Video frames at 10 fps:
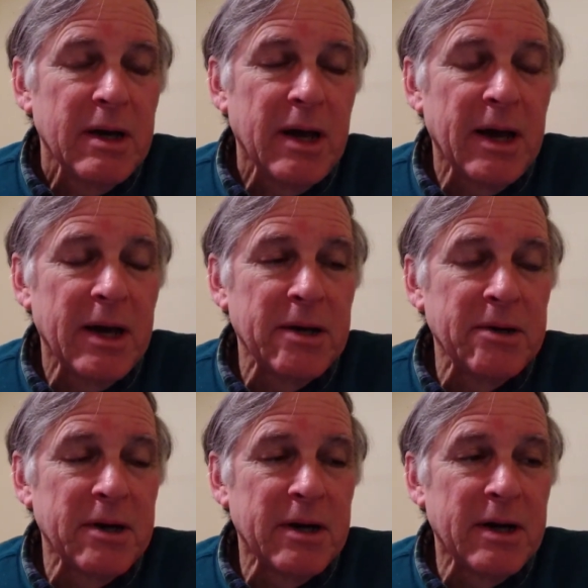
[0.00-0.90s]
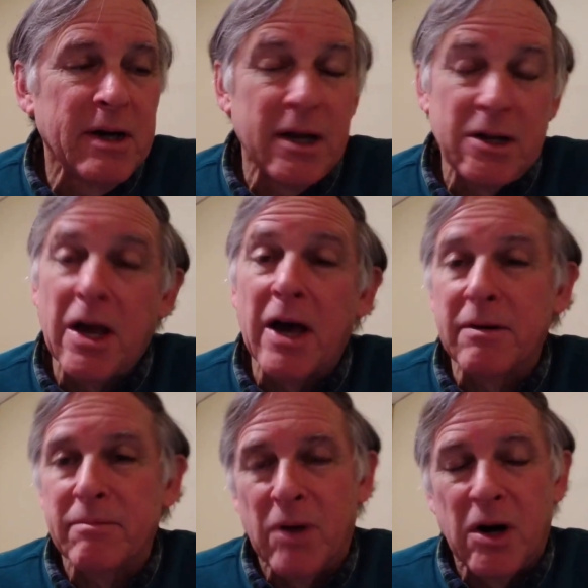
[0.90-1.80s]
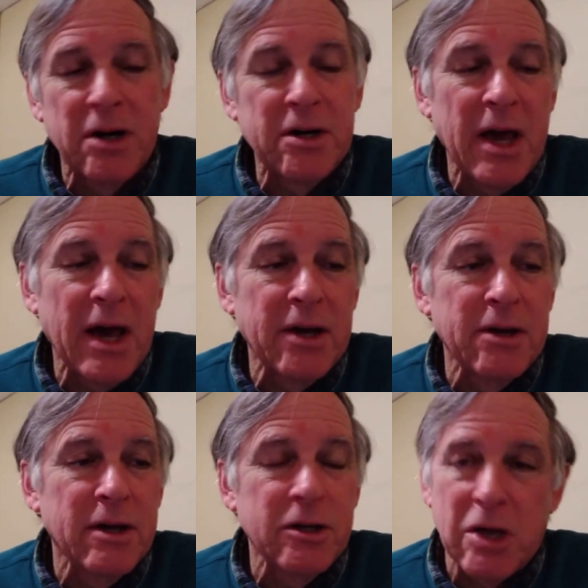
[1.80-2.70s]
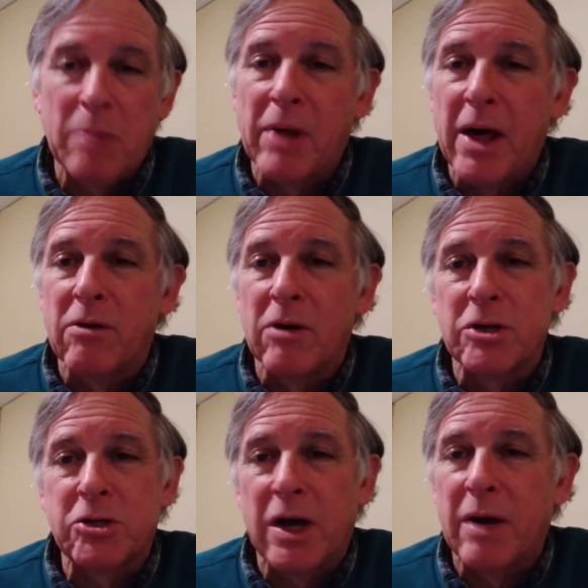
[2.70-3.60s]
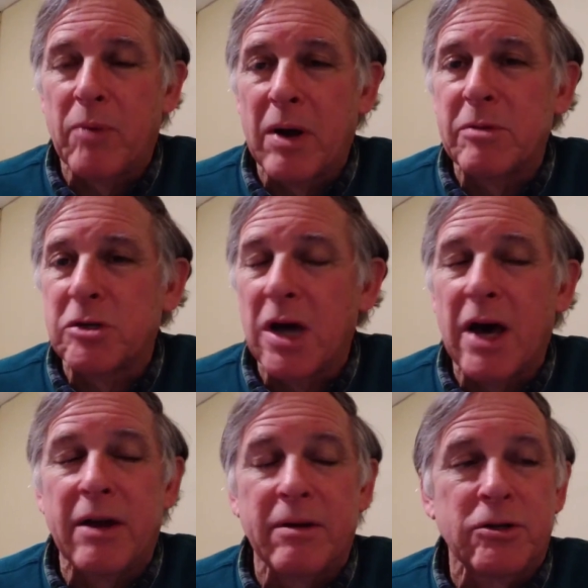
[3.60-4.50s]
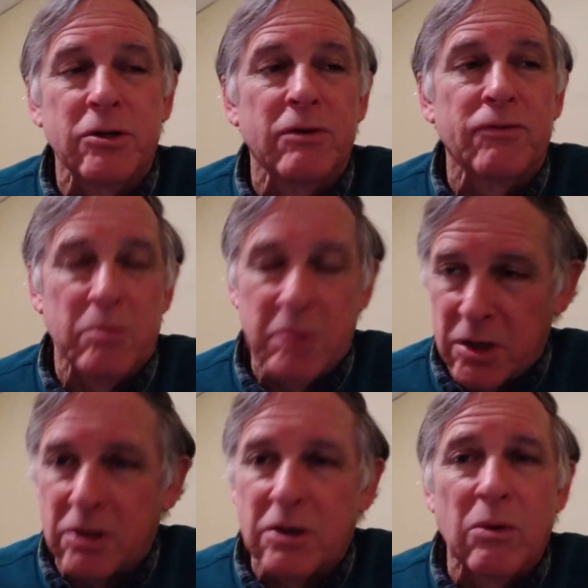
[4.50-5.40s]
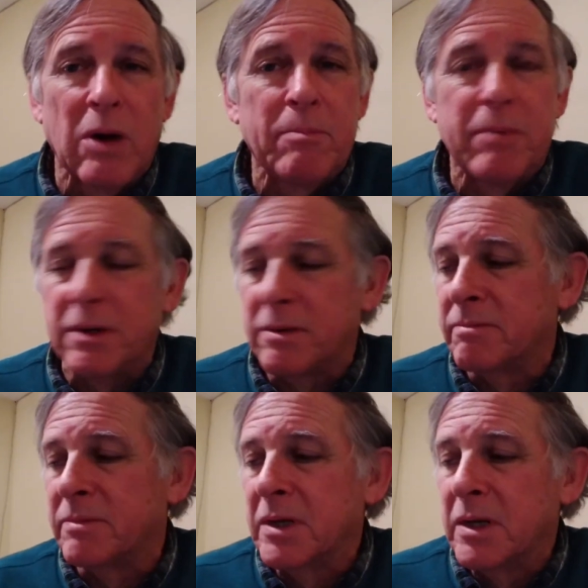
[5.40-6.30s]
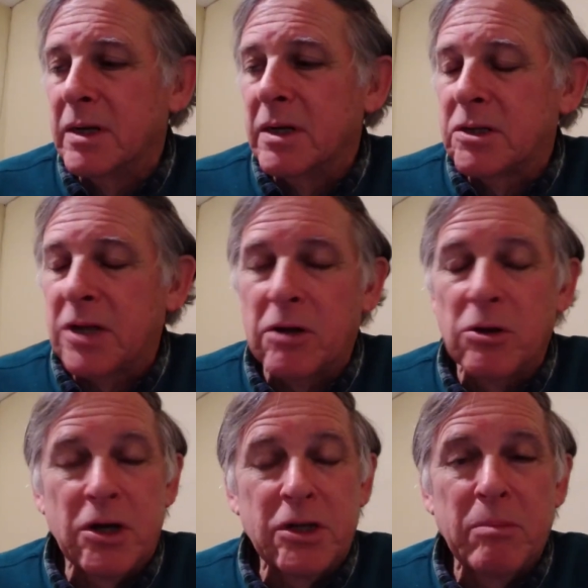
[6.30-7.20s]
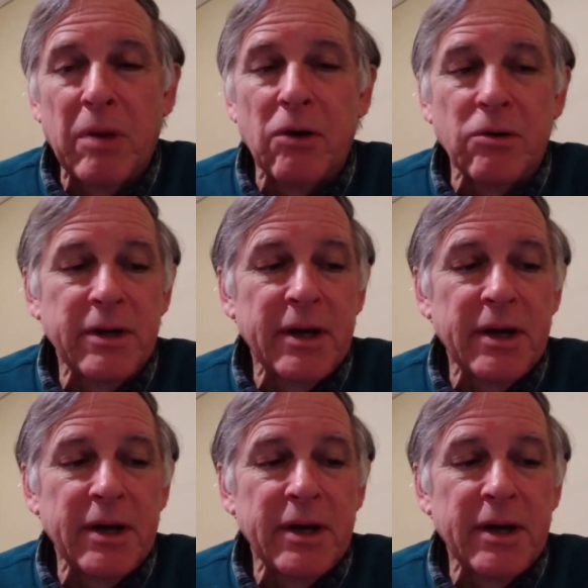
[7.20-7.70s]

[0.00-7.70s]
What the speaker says: And yet Art had a stepladder all set up right beside it for me to go up and take a look at the boat.